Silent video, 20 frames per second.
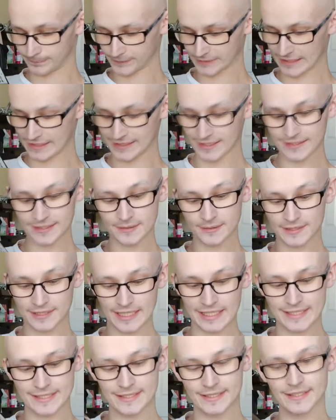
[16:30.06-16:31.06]
It says it's
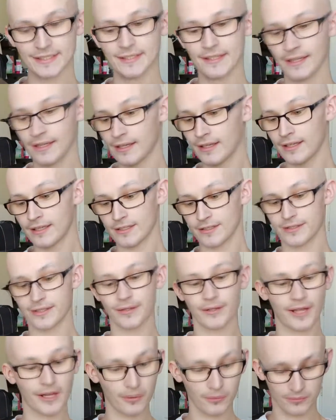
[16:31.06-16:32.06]
tested,
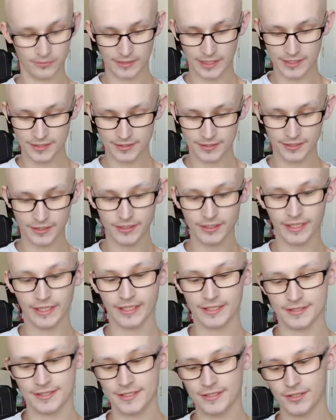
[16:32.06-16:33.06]
so that's good, and
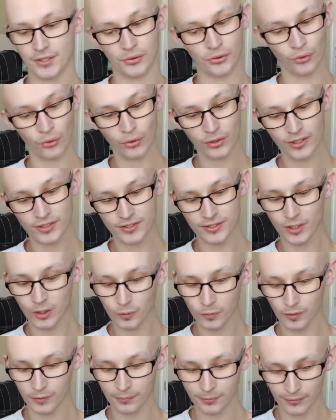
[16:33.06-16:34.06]
it says the door doesn't
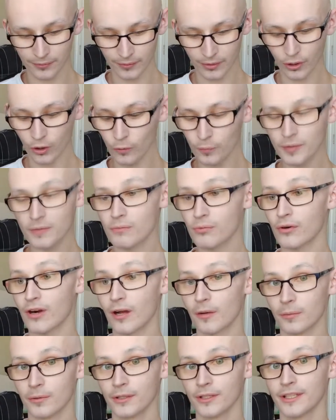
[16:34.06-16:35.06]
open
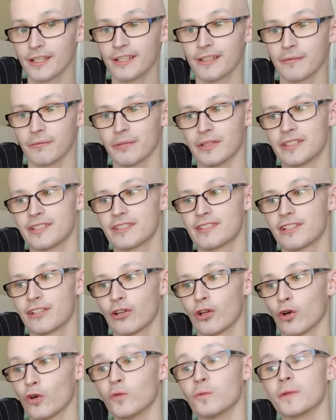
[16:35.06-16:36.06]
properly, but it
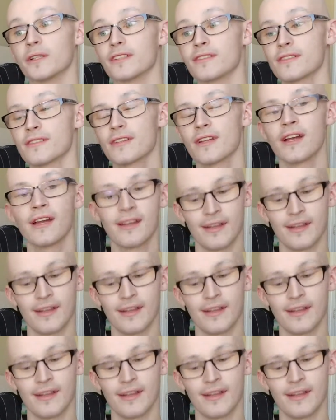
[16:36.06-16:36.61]
still opens.